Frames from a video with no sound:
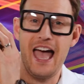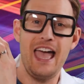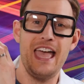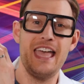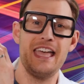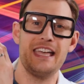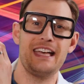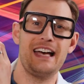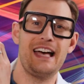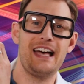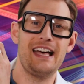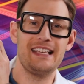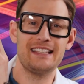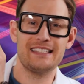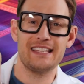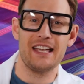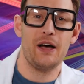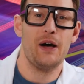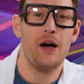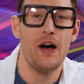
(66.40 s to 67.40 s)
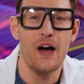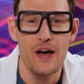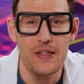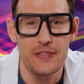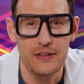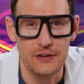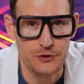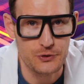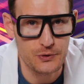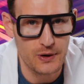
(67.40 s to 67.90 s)
Hey guys,
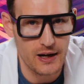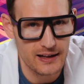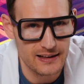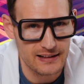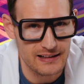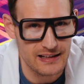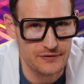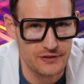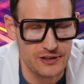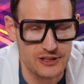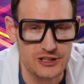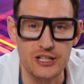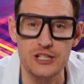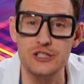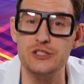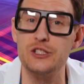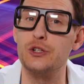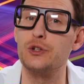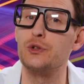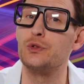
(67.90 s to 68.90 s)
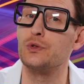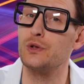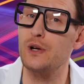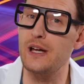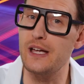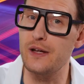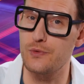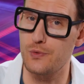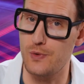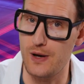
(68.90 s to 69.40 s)
the Draw Canvas is a
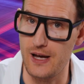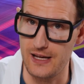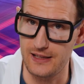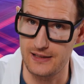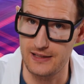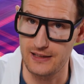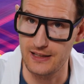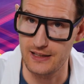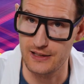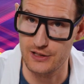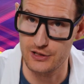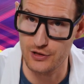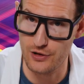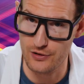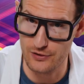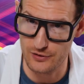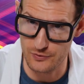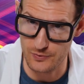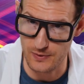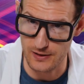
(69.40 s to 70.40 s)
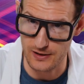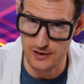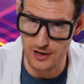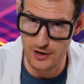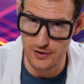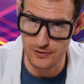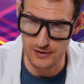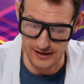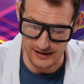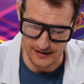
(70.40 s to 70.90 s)
great way to get started with
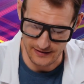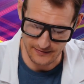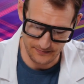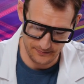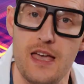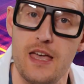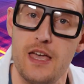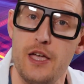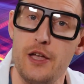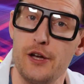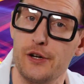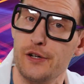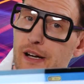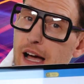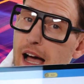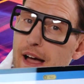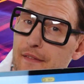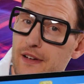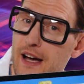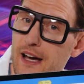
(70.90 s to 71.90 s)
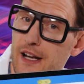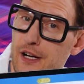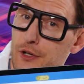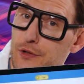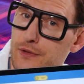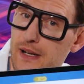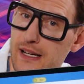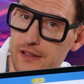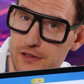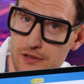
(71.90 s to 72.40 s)
coding. Here I've got a
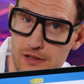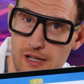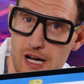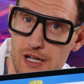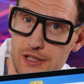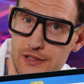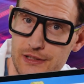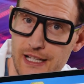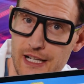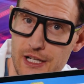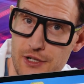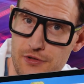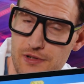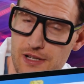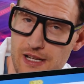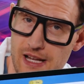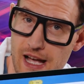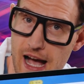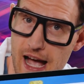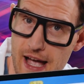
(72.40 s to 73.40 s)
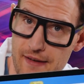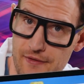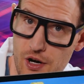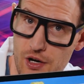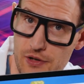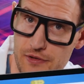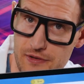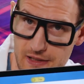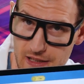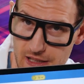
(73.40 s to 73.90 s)
great little holiday tree I've
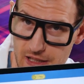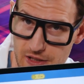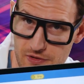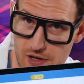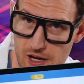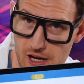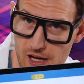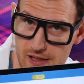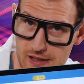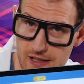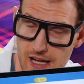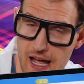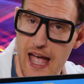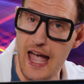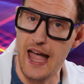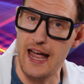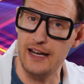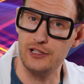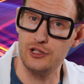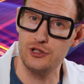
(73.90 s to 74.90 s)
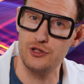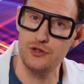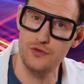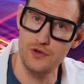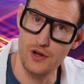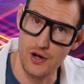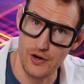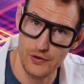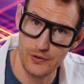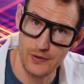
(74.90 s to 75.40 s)
already drawn, and did you
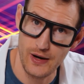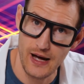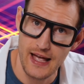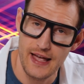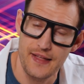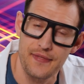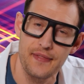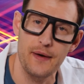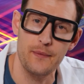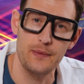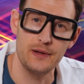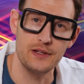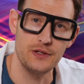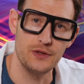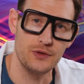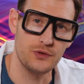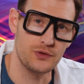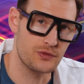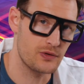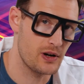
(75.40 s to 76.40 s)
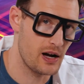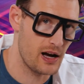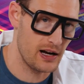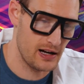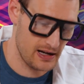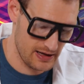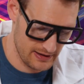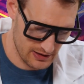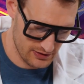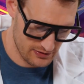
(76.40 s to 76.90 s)
know that when you
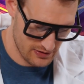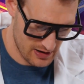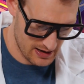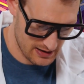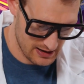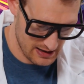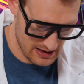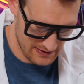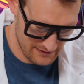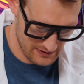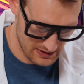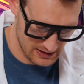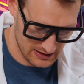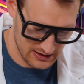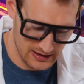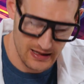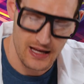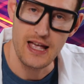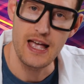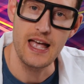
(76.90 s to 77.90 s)
draw on the Draw Canvas,